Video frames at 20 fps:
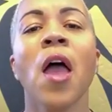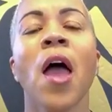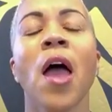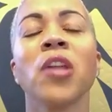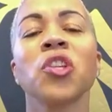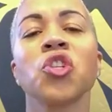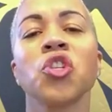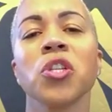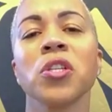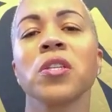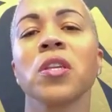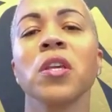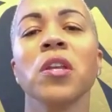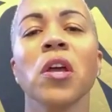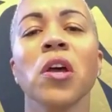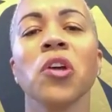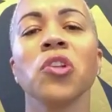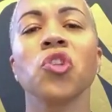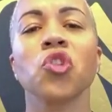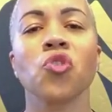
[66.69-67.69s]
and she's going
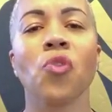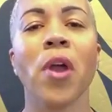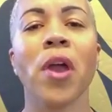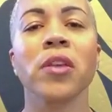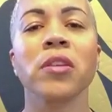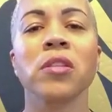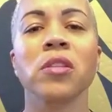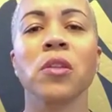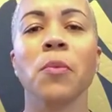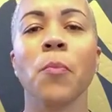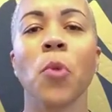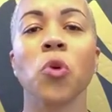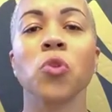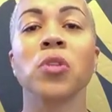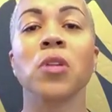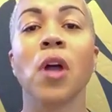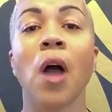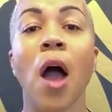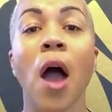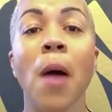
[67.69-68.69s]
to address the
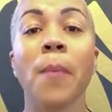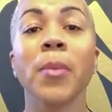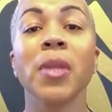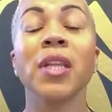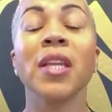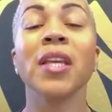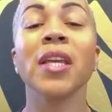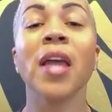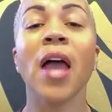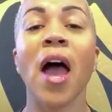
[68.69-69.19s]
most commonly